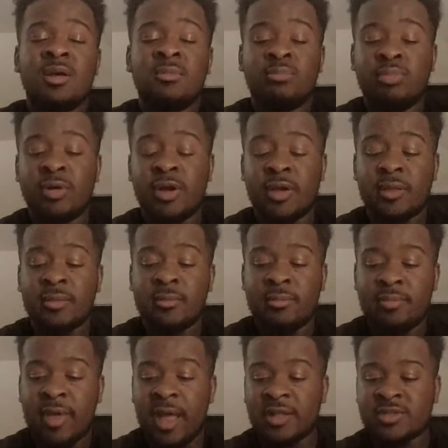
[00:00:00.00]
But
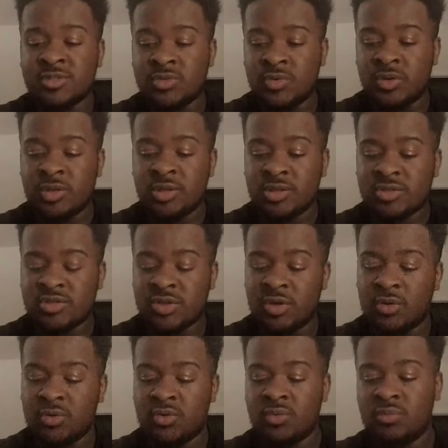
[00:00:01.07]
back to it.
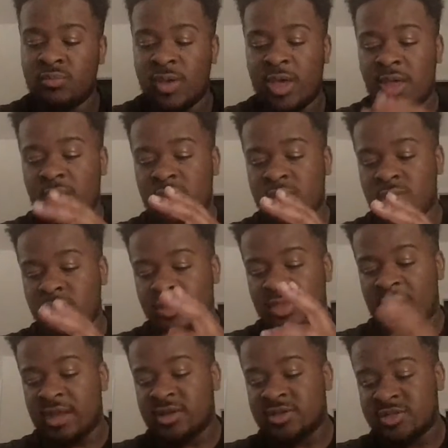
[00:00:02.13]
So you make
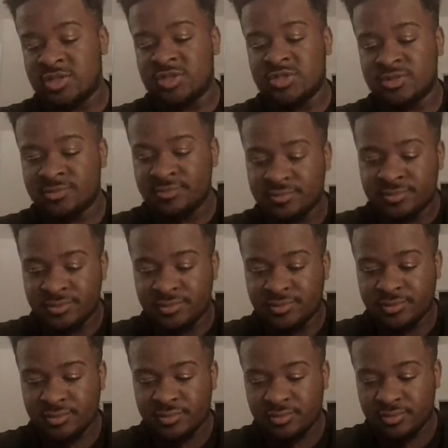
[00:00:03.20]
that decision.
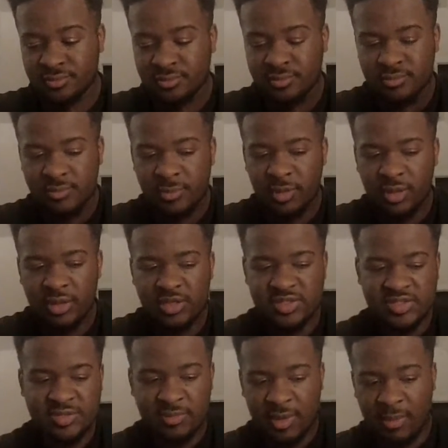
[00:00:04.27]

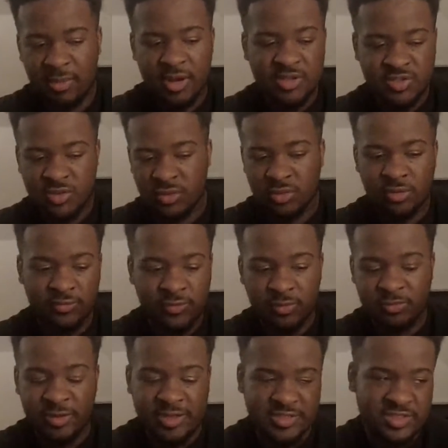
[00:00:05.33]
Because see, my mind's going a few
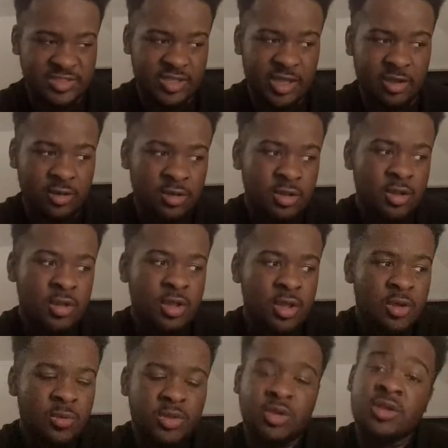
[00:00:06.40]
places now.
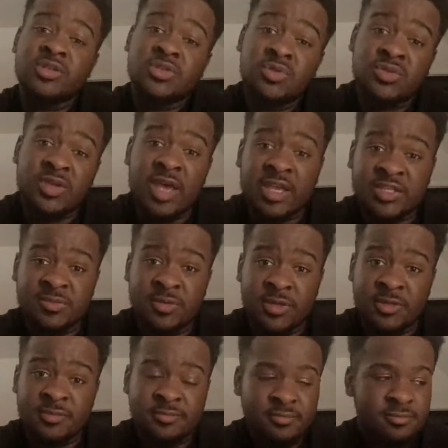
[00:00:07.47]
When you introduce
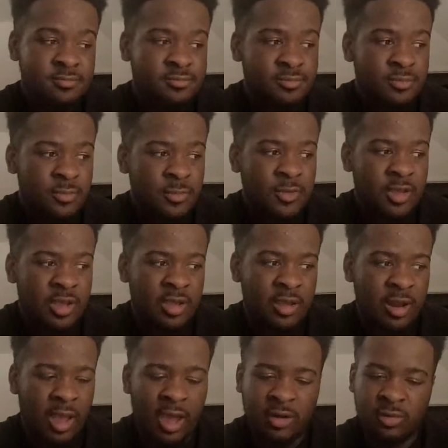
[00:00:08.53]
X-Men,
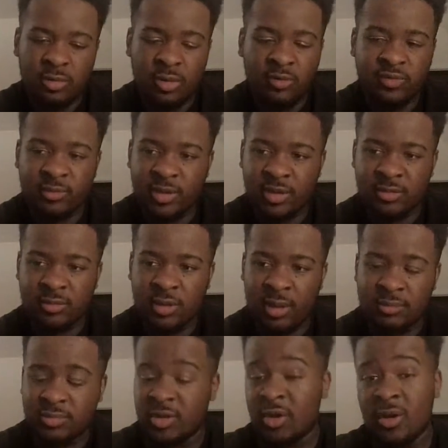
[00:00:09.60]
and I don't know if I make it...
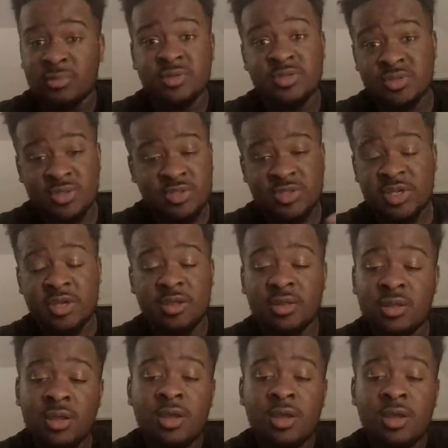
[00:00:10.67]
no, I'm just going to say it.